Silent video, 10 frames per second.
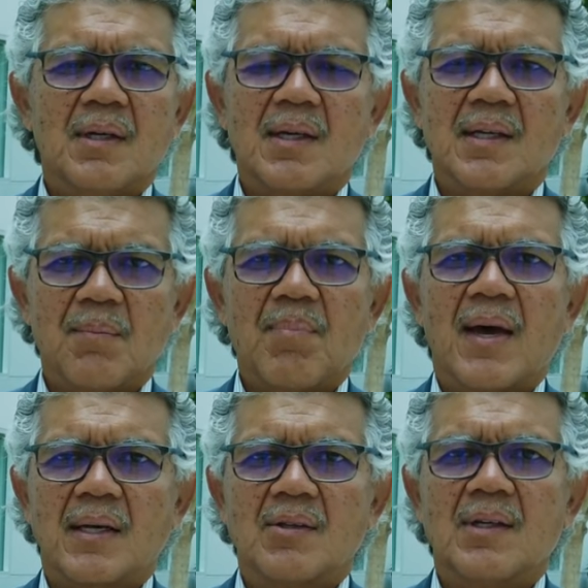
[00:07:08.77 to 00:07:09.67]
in
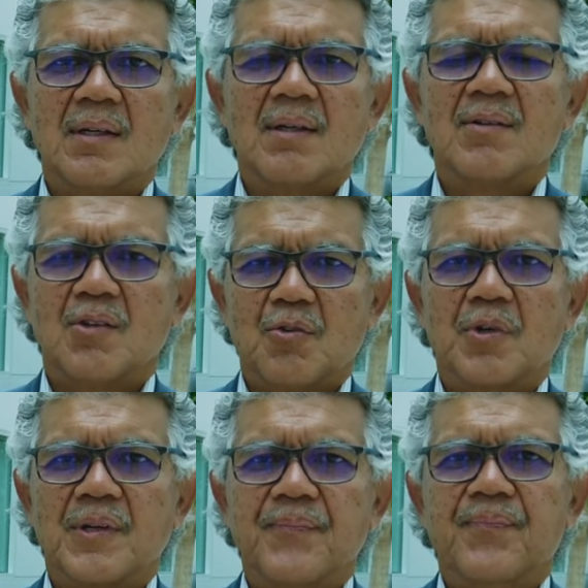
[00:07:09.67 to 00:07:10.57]
impacting
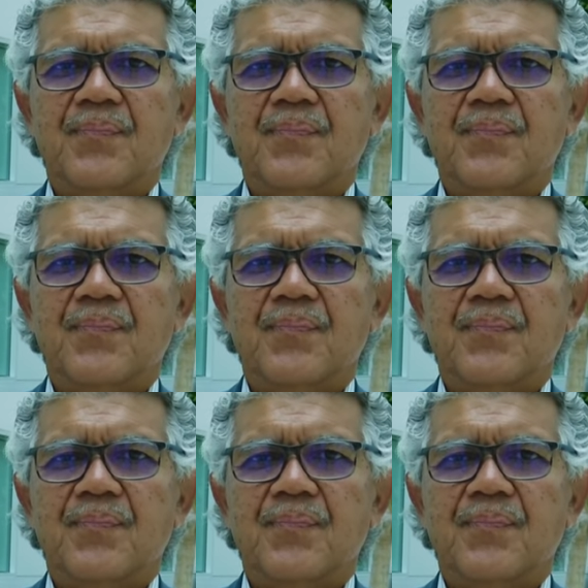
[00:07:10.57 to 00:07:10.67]
Detroit.